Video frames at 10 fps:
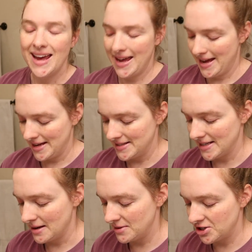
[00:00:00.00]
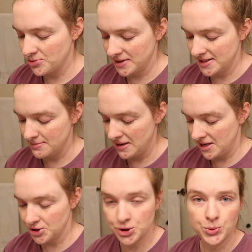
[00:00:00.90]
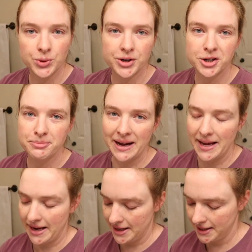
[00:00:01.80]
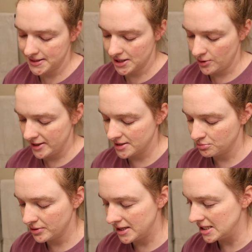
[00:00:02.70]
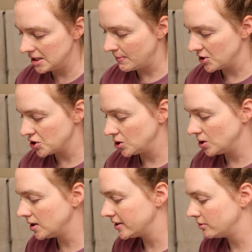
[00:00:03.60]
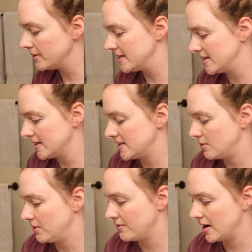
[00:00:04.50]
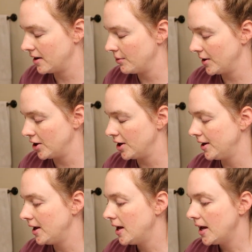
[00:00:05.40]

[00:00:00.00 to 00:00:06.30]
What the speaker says: And each one is made to order by hand. So it's a pretty special little business that we've got going on.